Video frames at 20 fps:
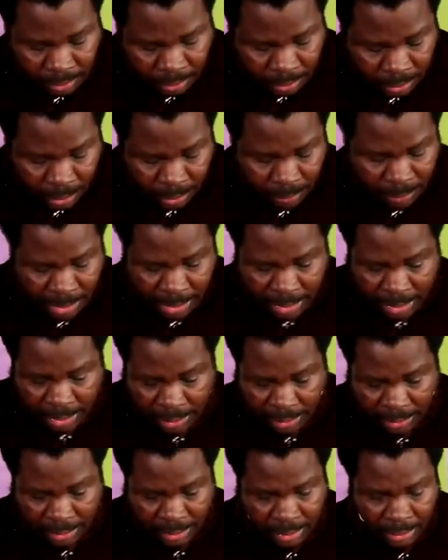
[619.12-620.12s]
Oh my
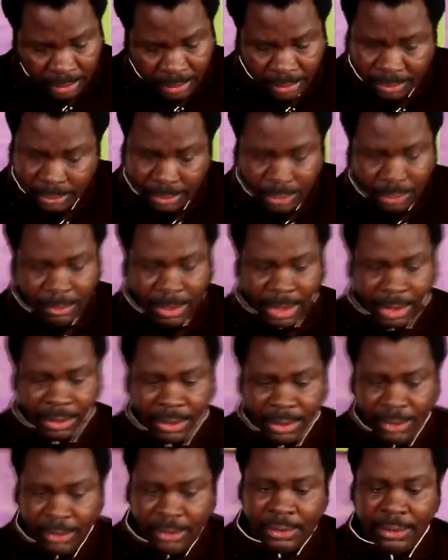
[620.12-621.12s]
God. Oh my
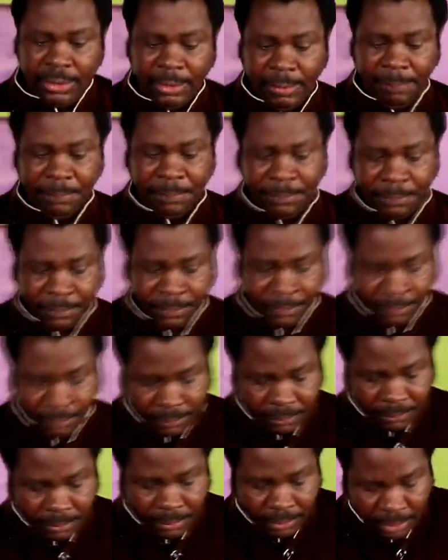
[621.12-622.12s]
God.
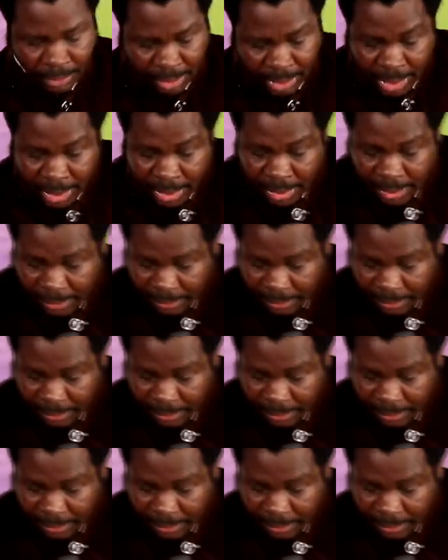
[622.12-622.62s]
Eh?